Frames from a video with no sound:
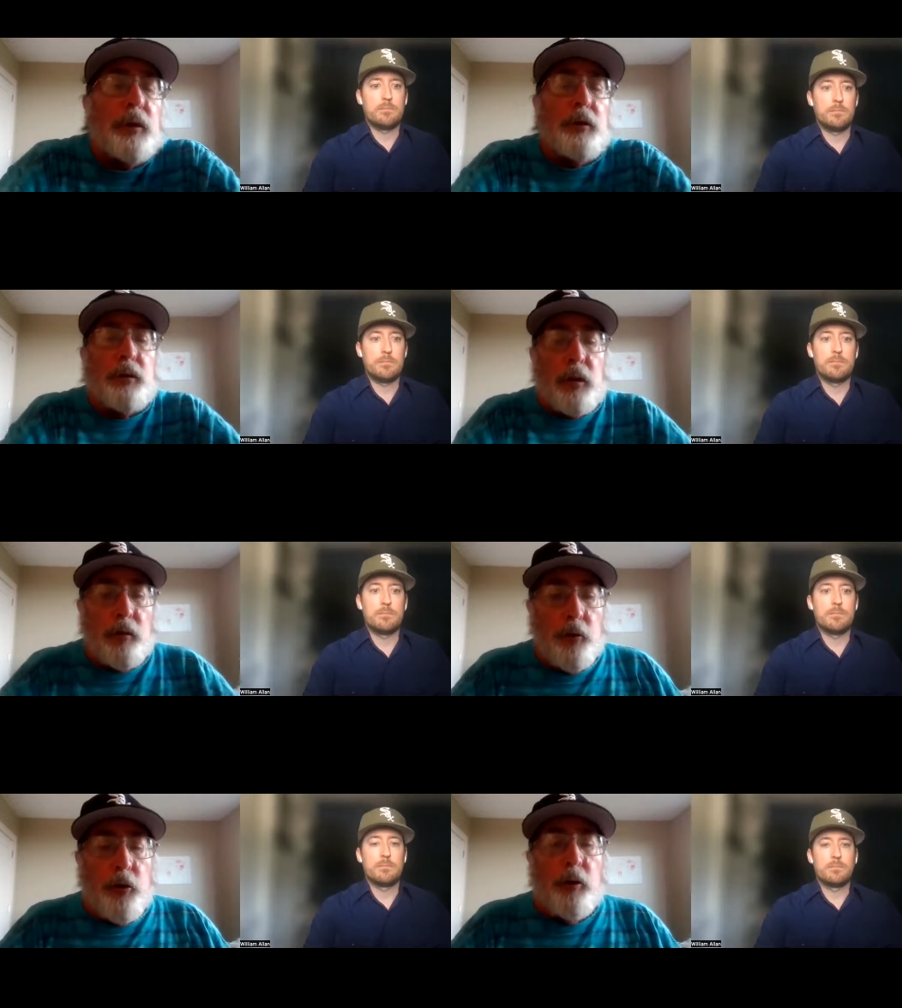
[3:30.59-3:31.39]
Speaker 1: is
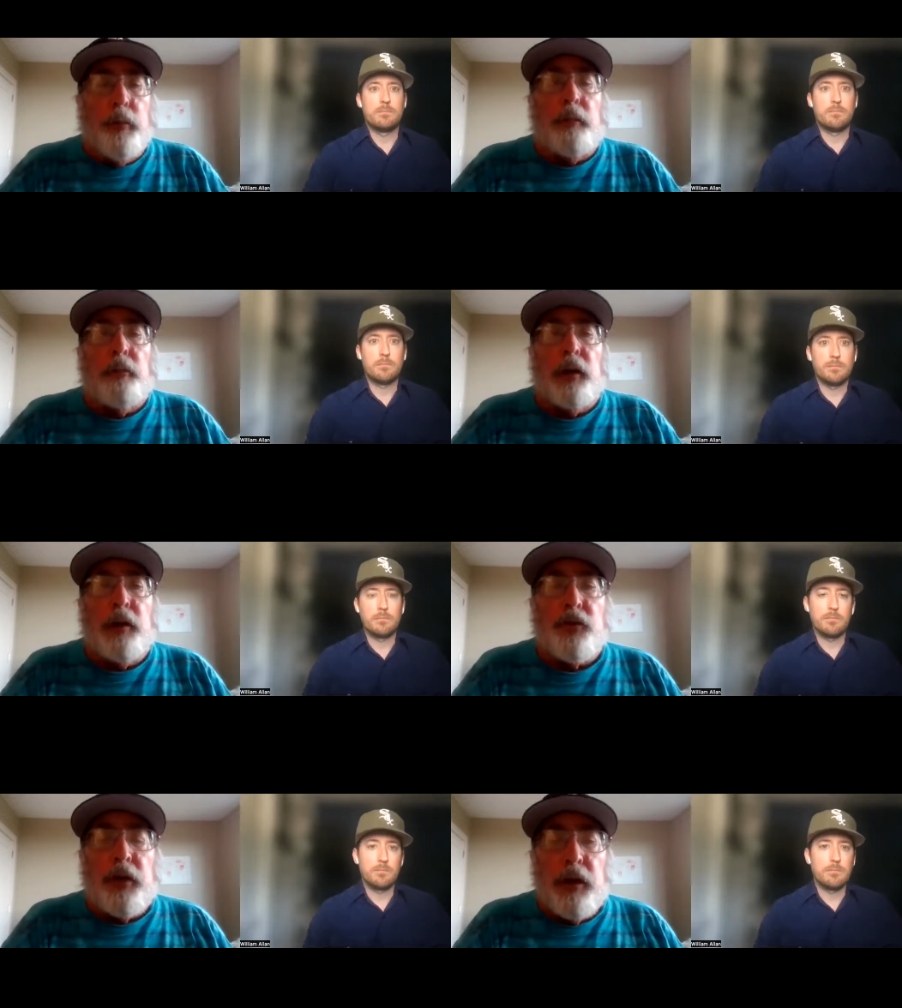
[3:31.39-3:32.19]
nobody believes